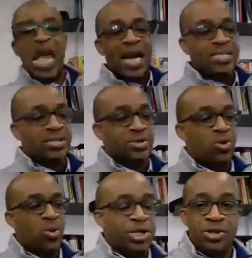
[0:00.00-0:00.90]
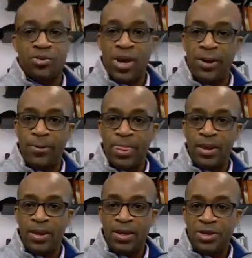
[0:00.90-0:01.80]
a tactical question, right?
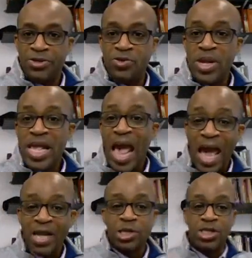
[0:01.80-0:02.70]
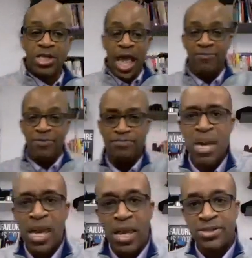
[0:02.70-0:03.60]
Do we actually have the
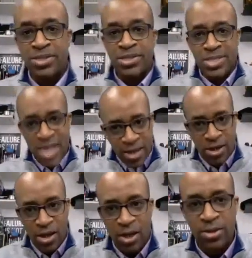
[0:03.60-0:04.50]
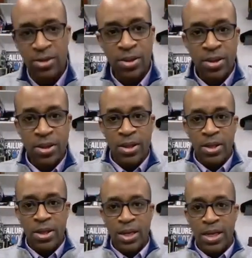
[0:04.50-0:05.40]
means to take on
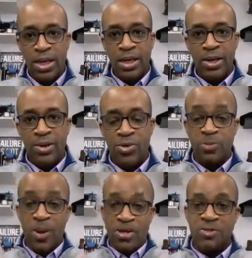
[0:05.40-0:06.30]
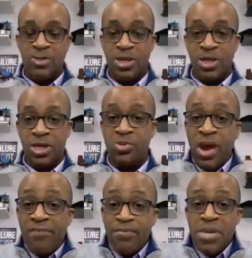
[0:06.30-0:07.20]
responsibility? Do
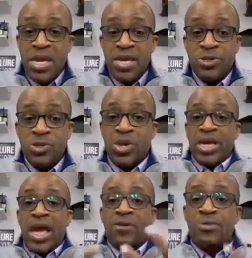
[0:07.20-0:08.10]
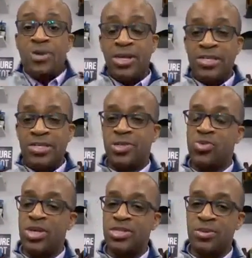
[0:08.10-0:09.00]
we have the means when accountability is
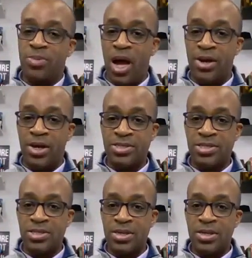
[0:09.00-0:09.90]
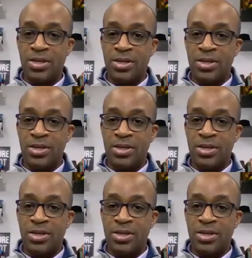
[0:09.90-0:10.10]
thrust upon us